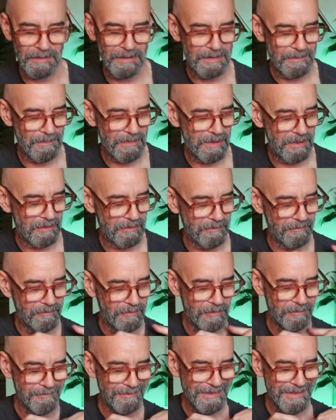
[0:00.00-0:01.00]
This
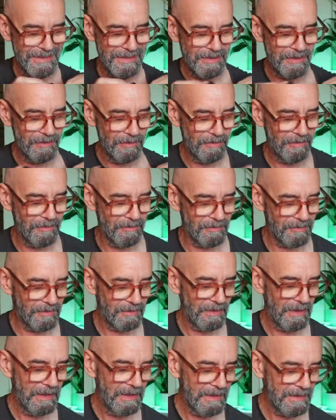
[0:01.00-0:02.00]
microphone is
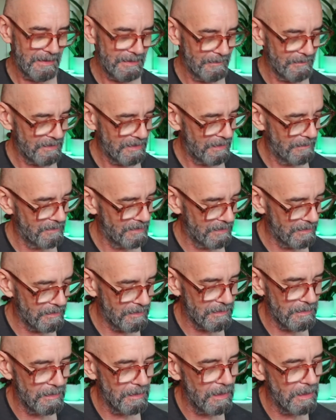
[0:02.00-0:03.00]
not, sometimes it
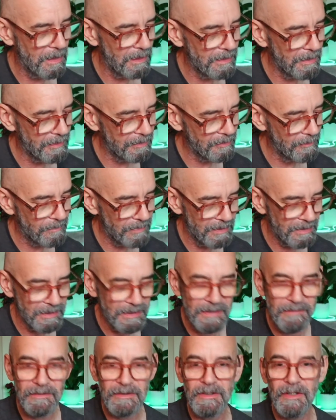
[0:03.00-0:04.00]
doesn't like to
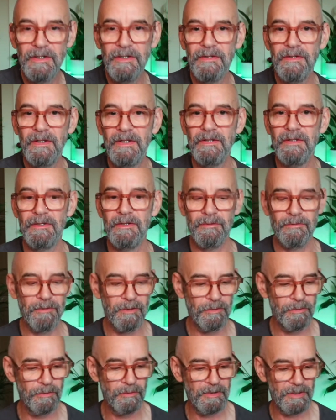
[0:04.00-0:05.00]
play even though it says it's
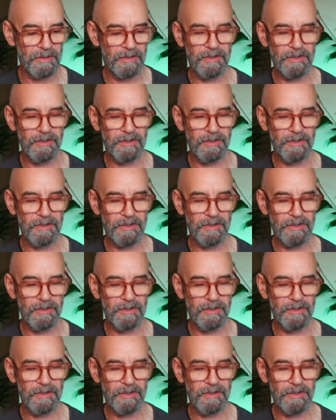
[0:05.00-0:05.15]
recording.